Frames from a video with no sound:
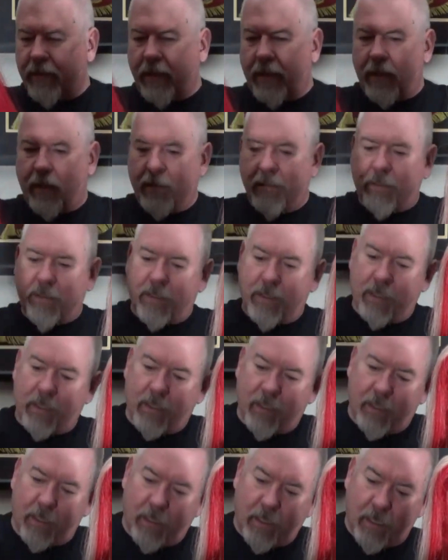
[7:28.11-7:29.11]
is
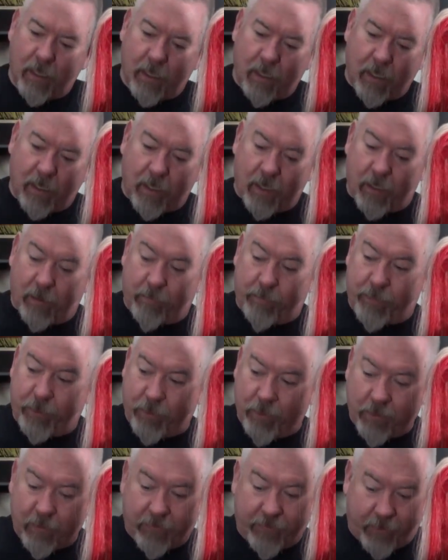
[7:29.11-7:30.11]
a
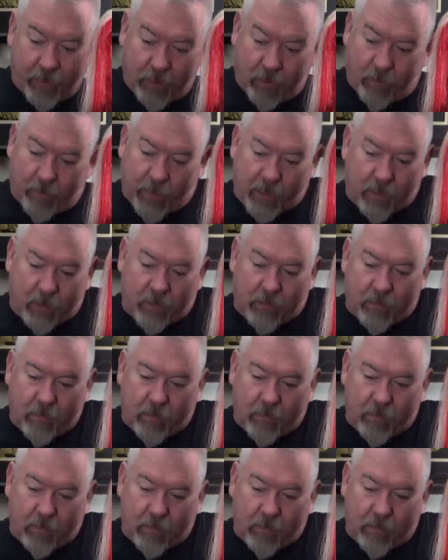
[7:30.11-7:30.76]
beautiful helmet.